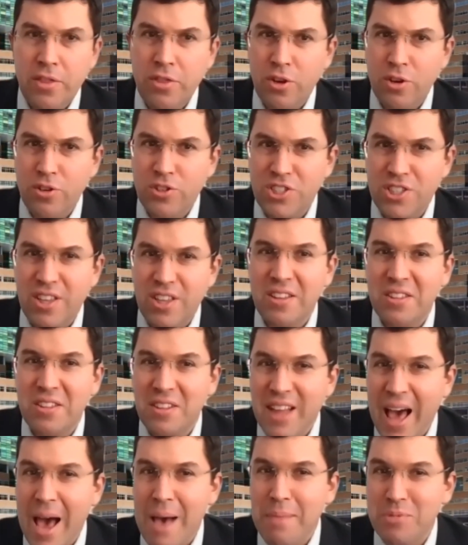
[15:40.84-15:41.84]
there's
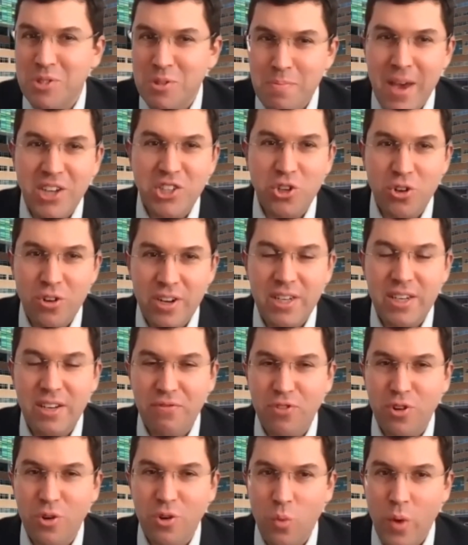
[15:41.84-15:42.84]
labs measured in
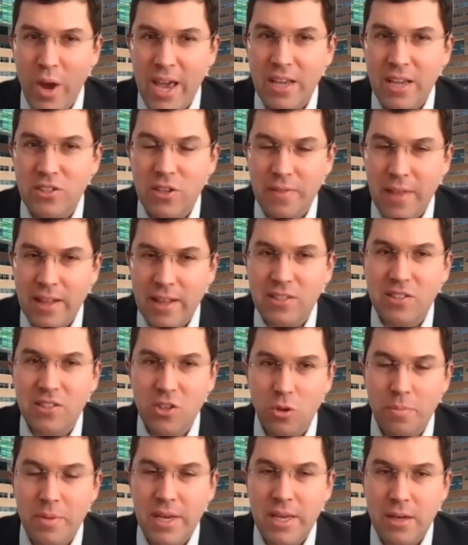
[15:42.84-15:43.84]
different ways, and that's
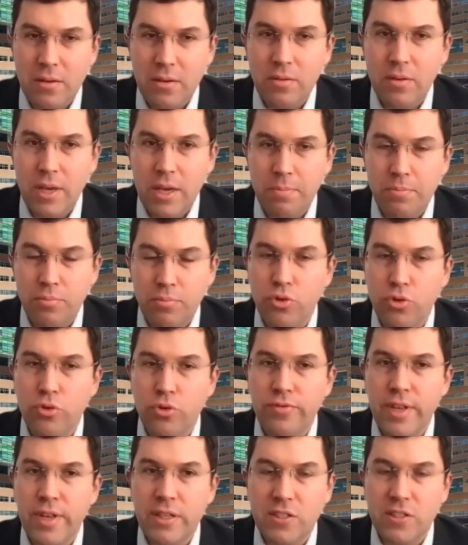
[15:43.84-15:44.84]
still being
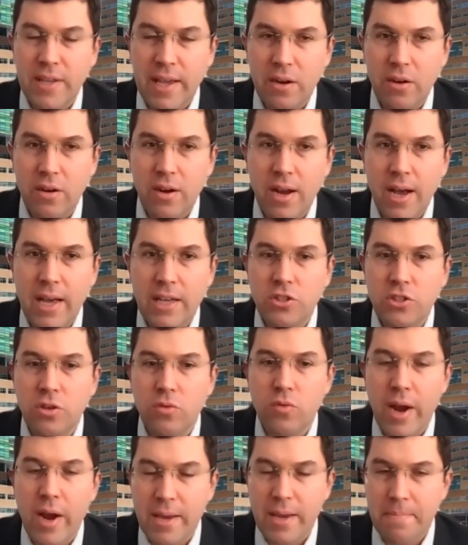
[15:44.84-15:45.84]
improved and standardized.
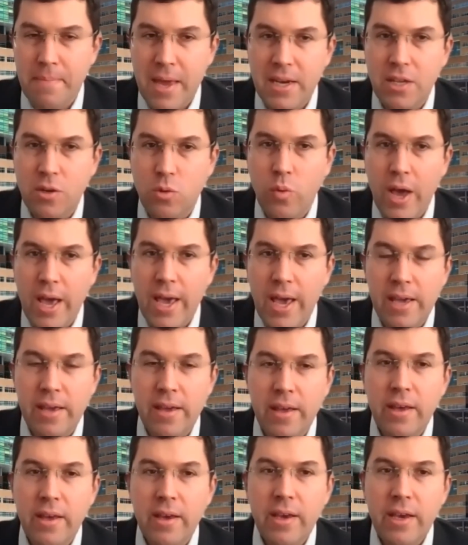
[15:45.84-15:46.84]
The recommended
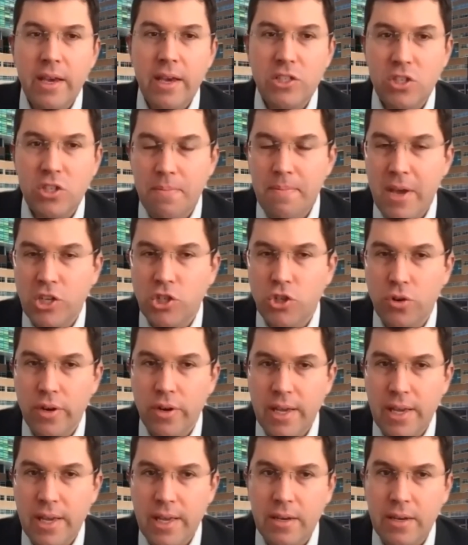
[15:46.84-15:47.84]
way is to measure
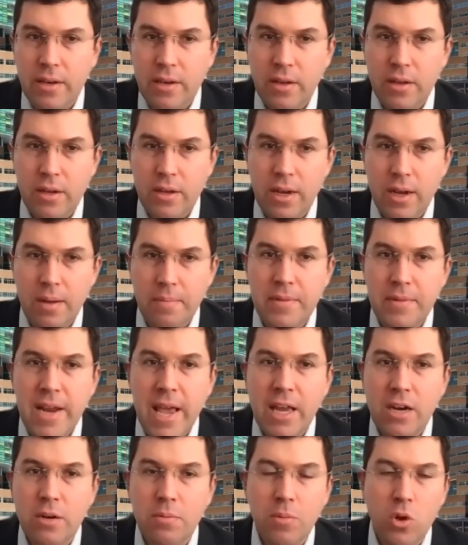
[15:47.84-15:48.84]
it in
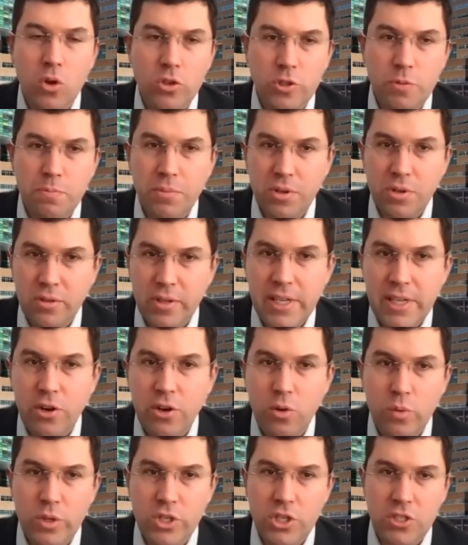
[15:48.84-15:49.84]
nanomoles per
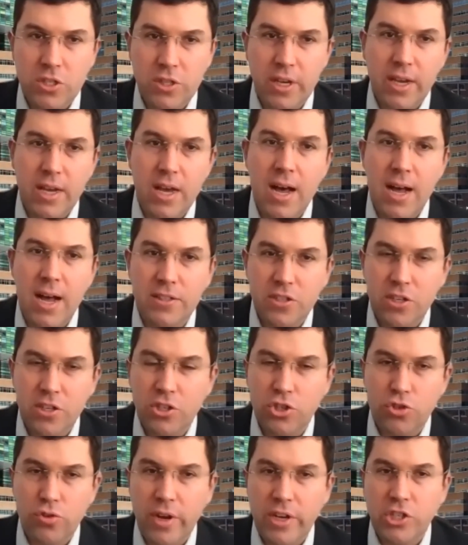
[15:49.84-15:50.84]
liter, which is the
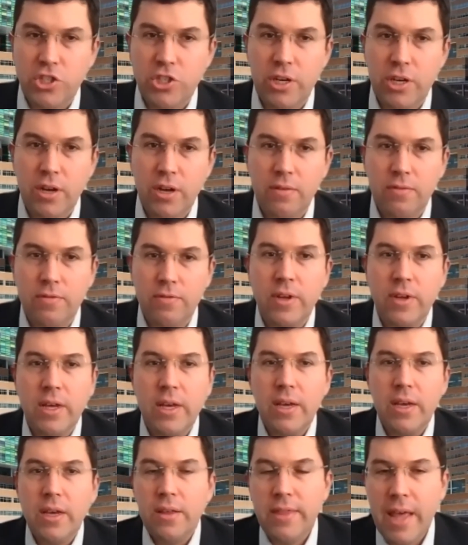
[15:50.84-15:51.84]
concentration of
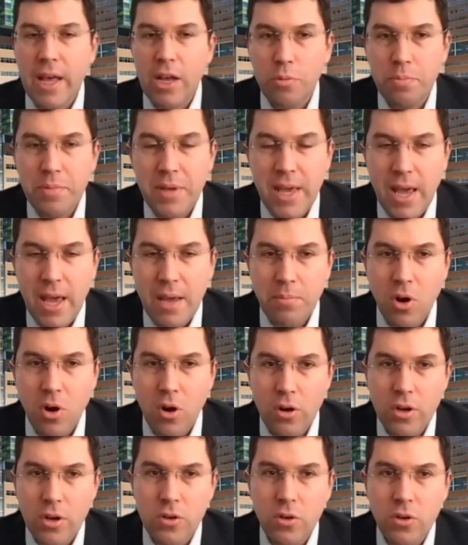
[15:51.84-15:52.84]
the LPA
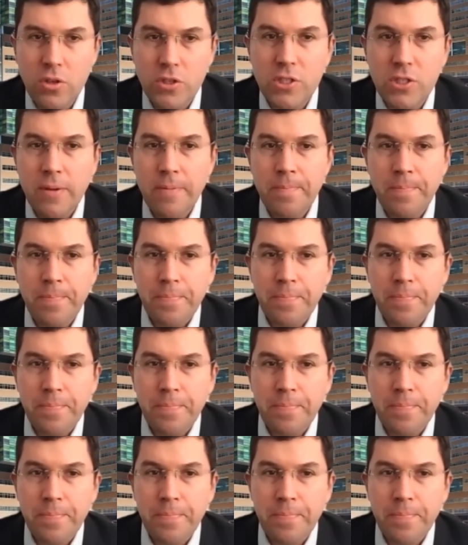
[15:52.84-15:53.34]
particles.